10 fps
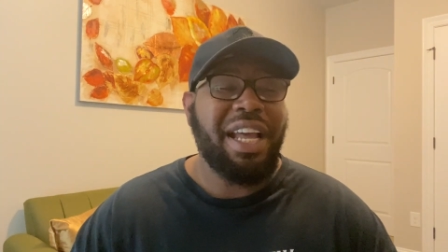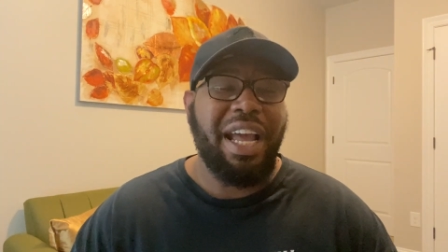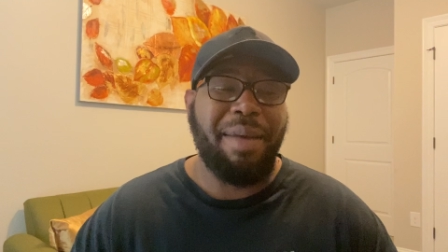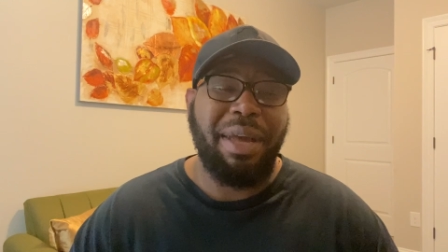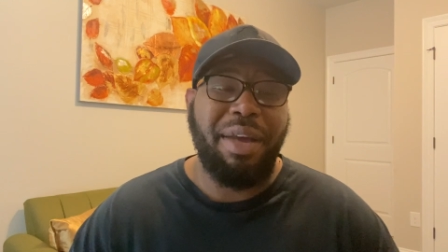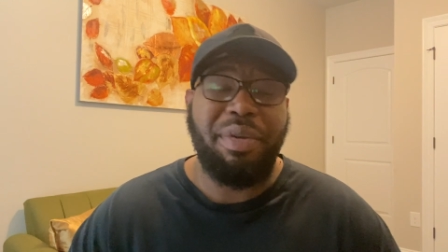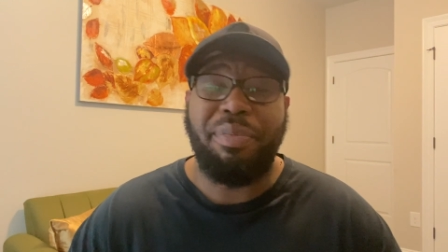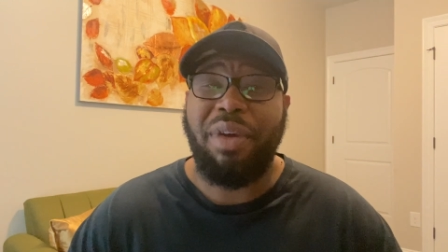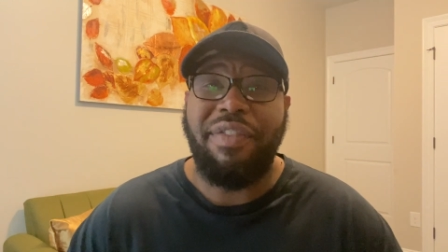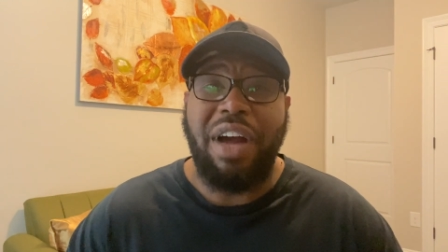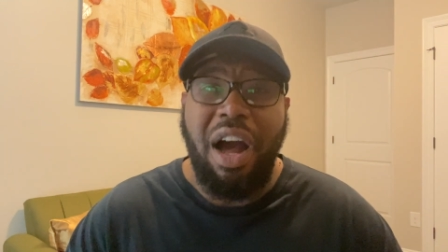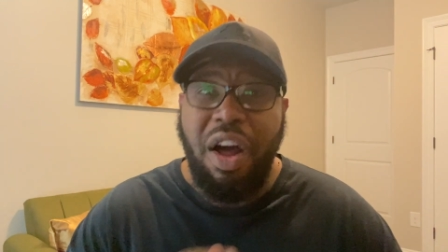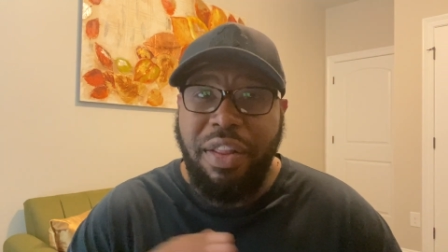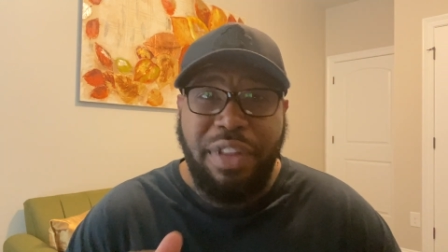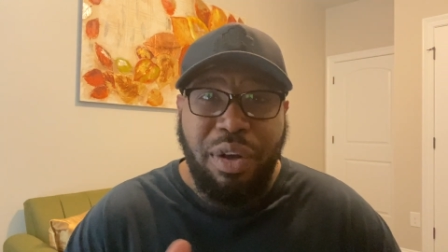Amen. We pray for
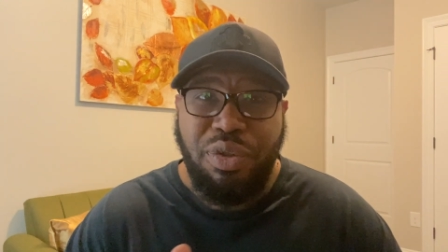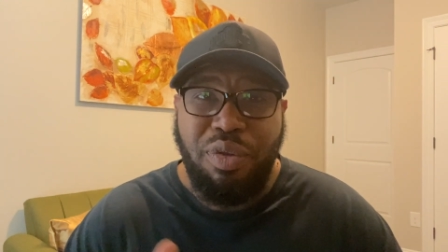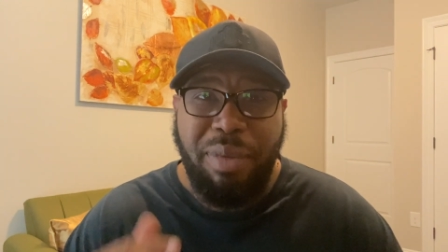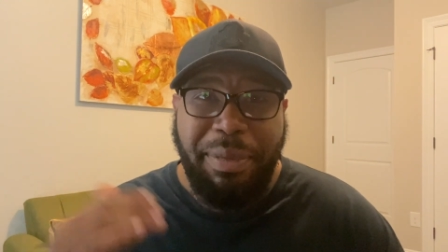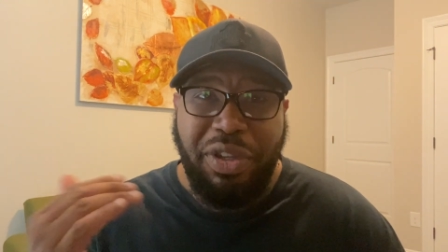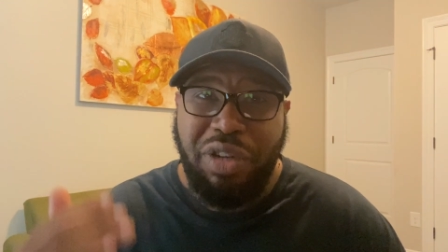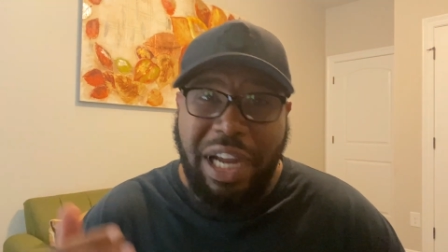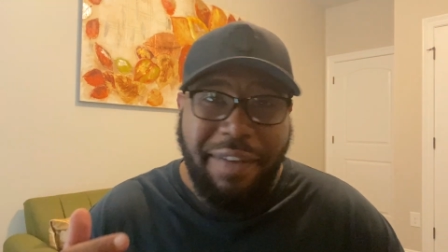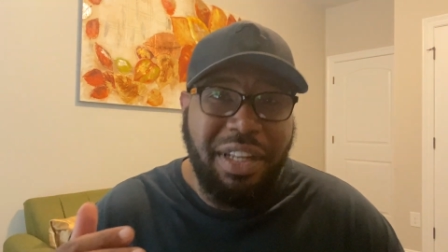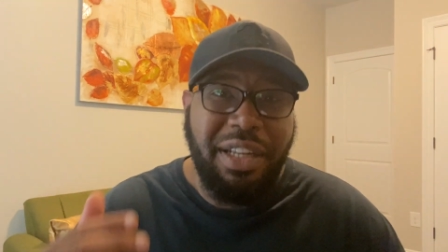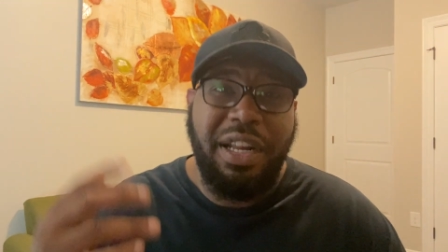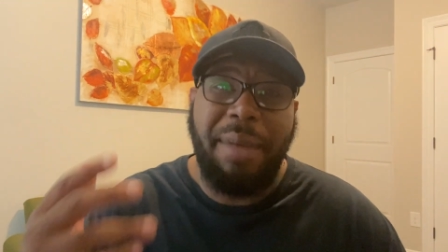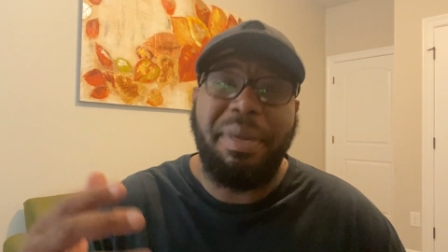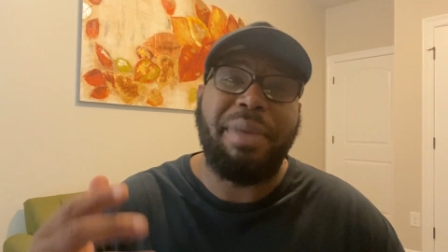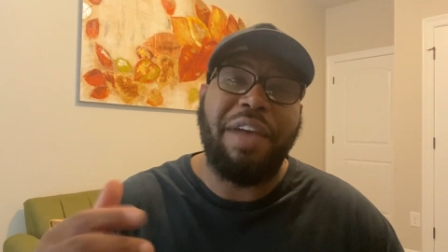all of those who may be traveling,
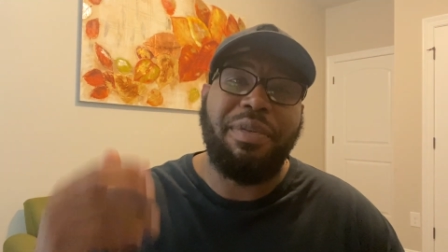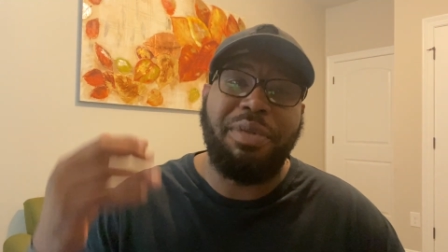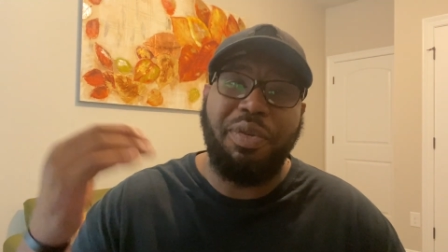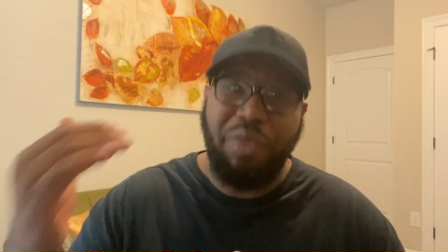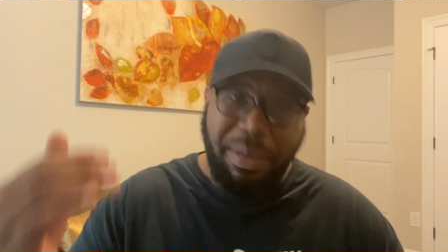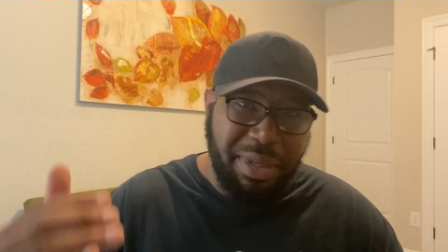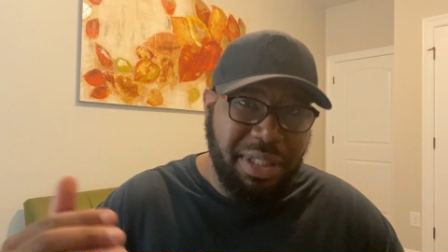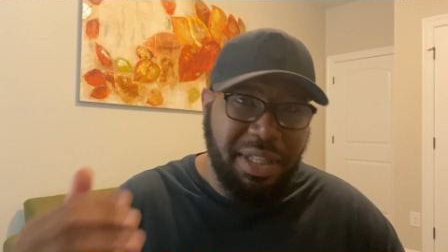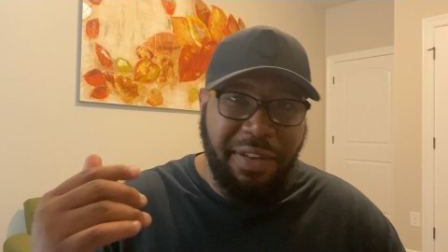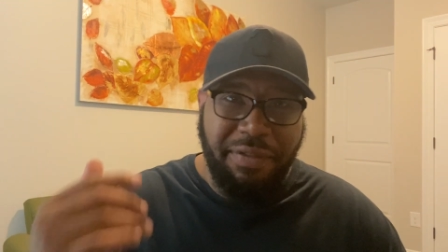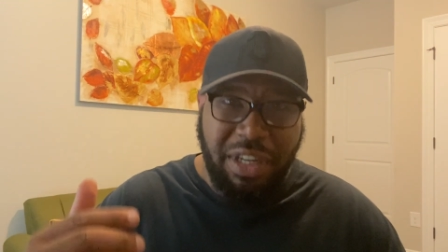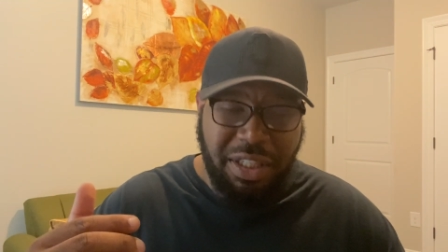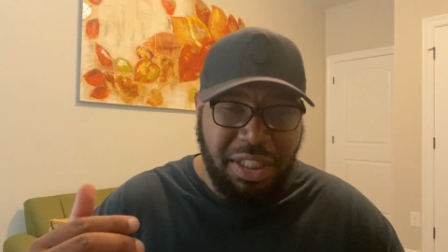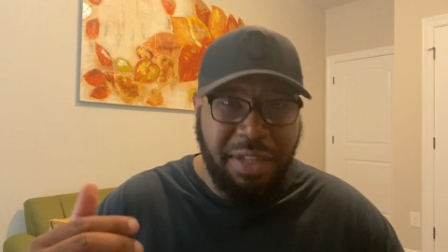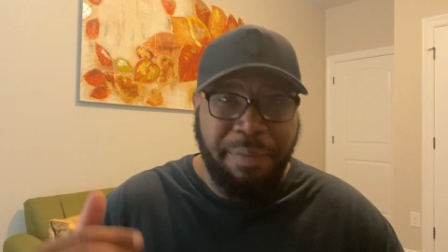coming back from the Women's
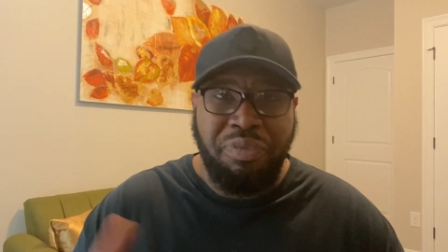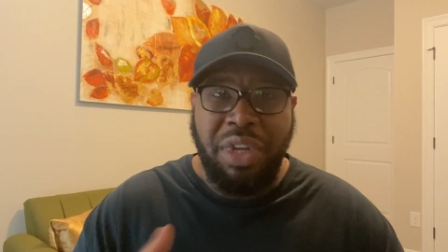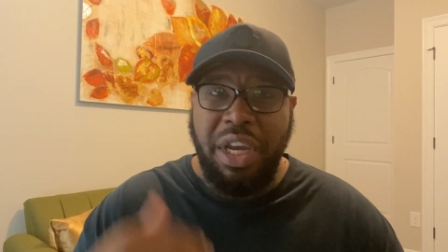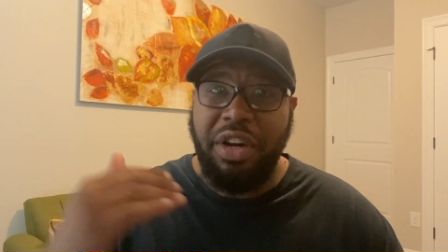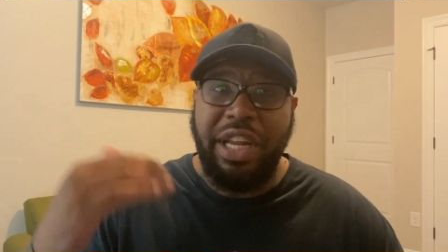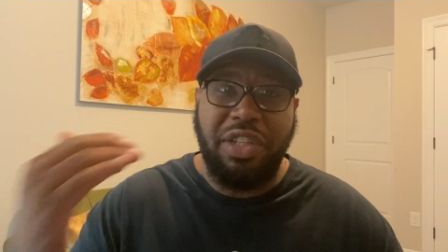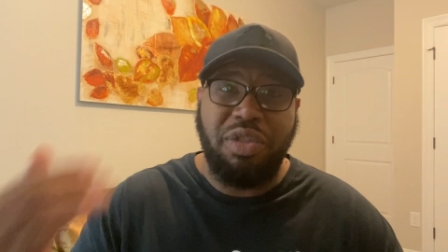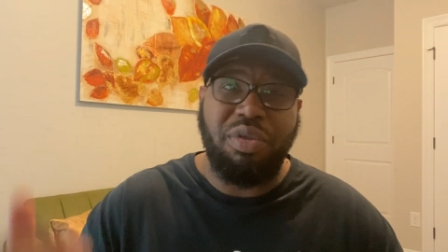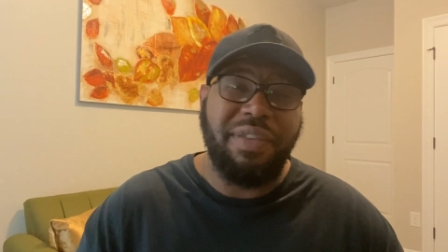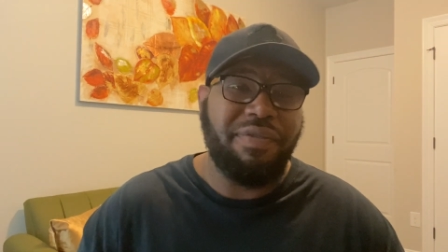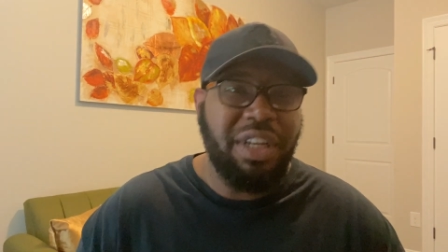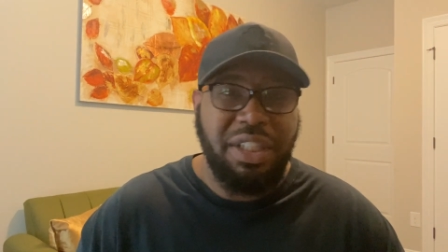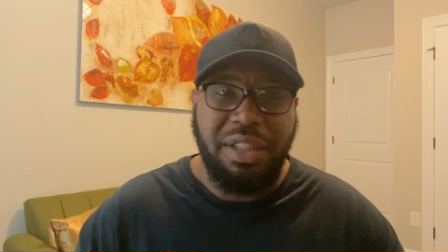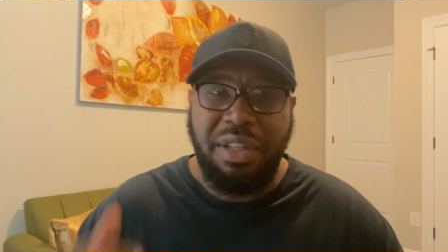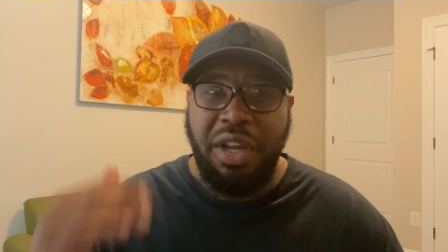Convention, International
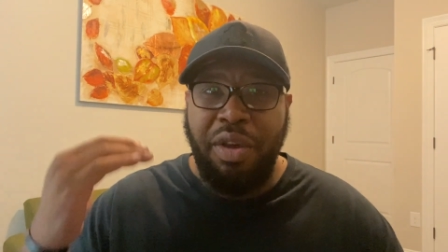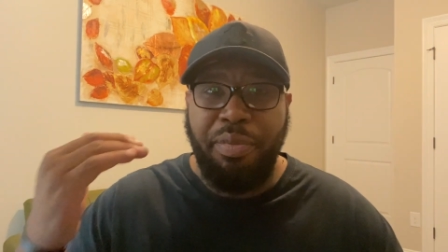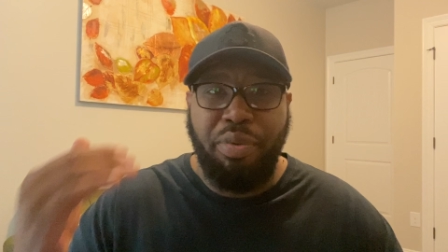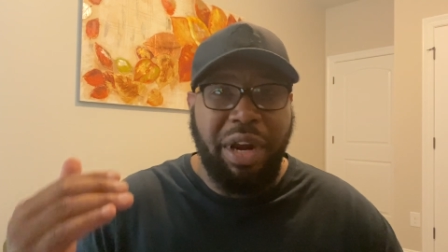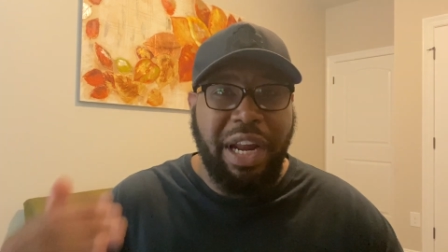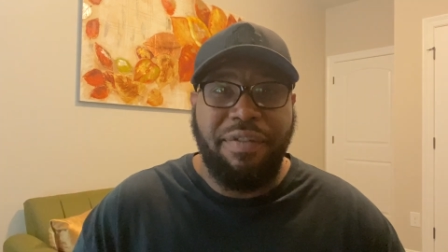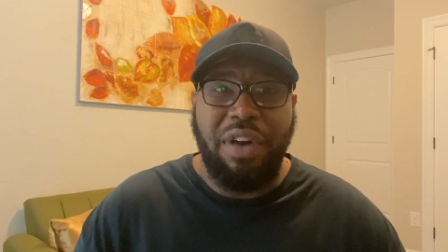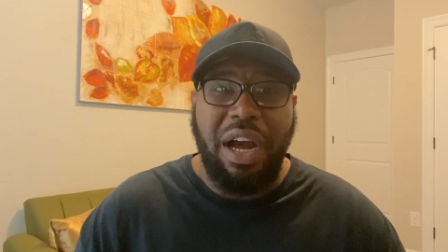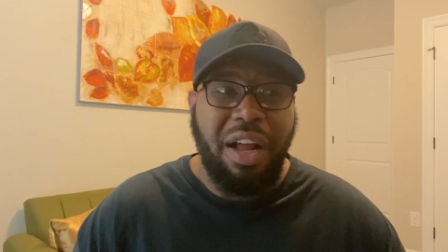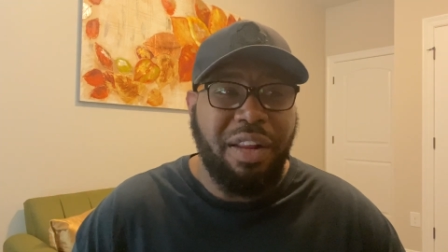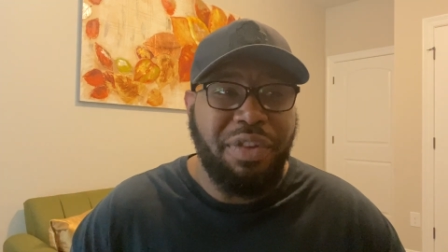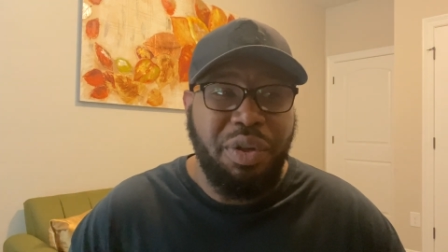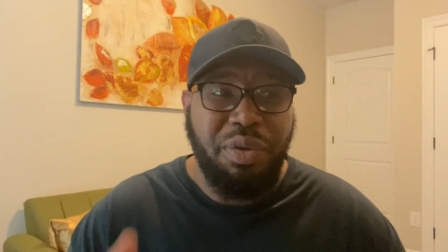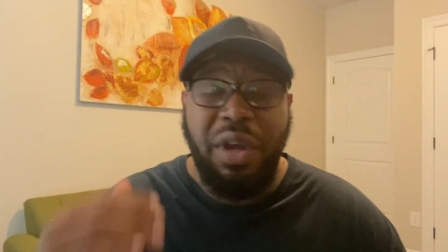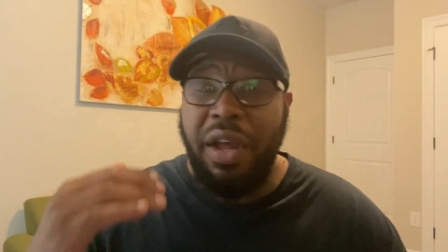Convention, praying for all of
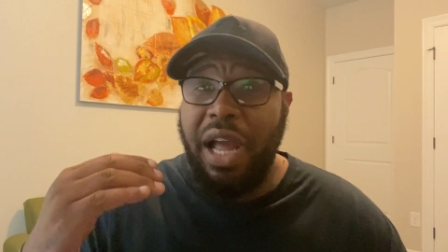you.